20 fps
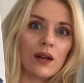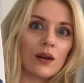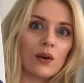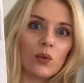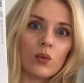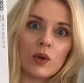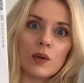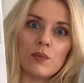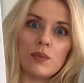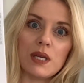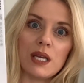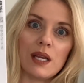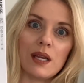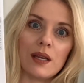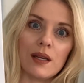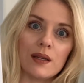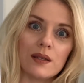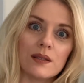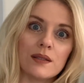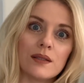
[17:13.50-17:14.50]
would
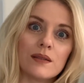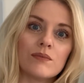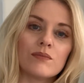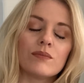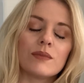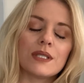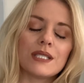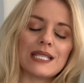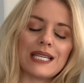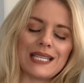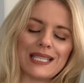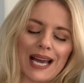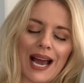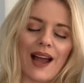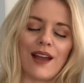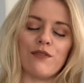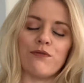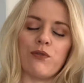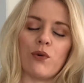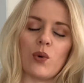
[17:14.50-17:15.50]
be to die
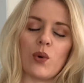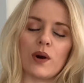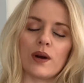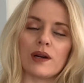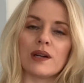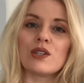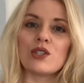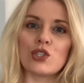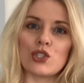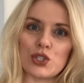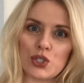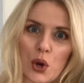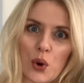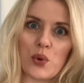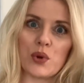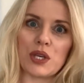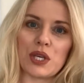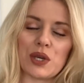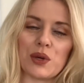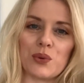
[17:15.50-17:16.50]
for. So
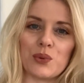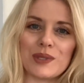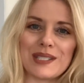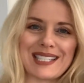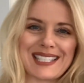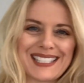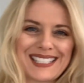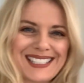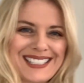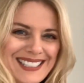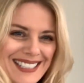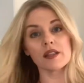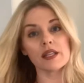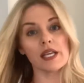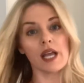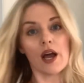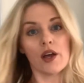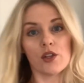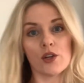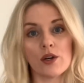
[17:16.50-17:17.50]
cute.
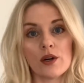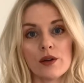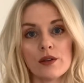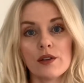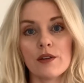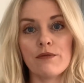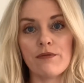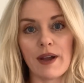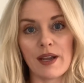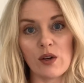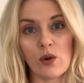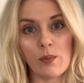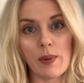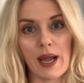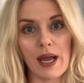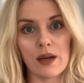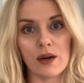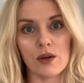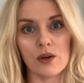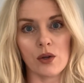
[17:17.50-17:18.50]
The final
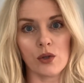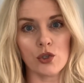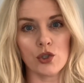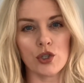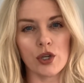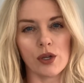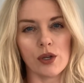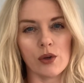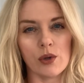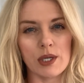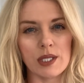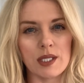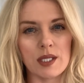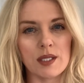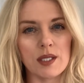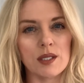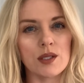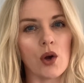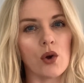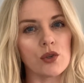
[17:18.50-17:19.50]
pattern I'll show you, because this
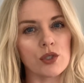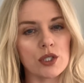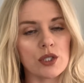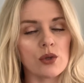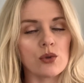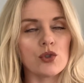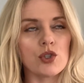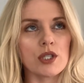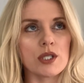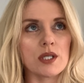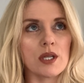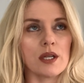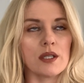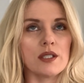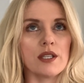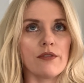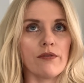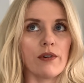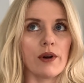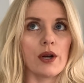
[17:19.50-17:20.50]
is also just a
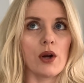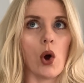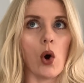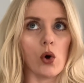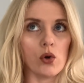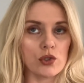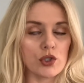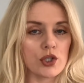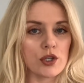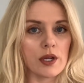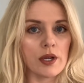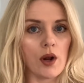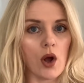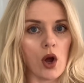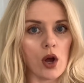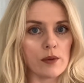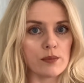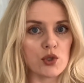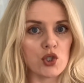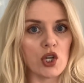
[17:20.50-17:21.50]
different alternate
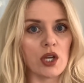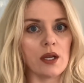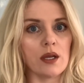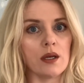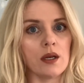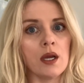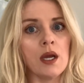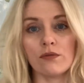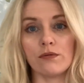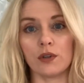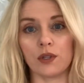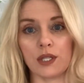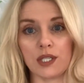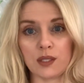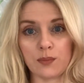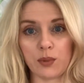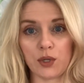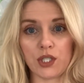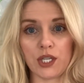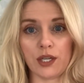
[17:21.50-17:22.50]
option for this
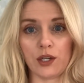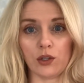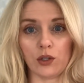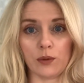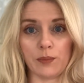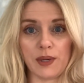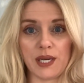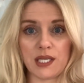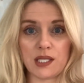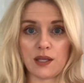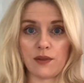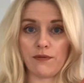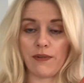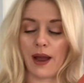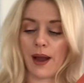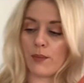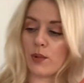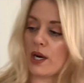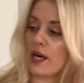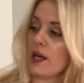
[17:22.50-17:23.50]
particular piece of
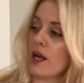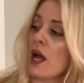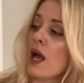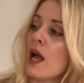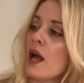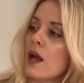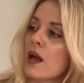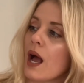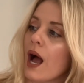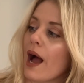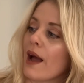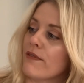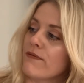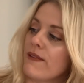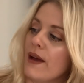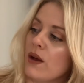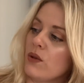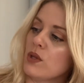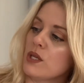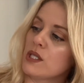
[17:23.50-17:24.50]
fabric. I
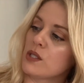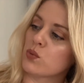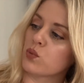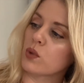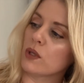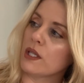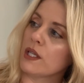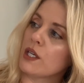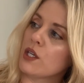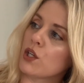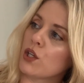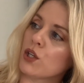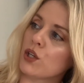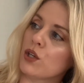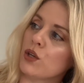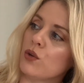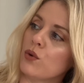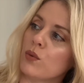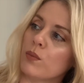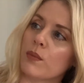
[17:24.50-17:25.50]
found this really
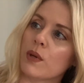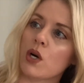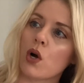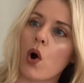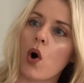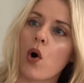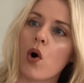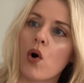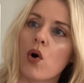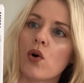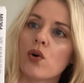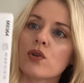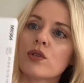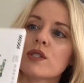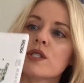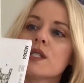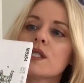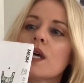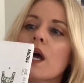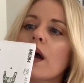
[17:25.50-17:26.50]
cute
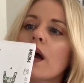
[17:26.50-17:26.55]
McCall's,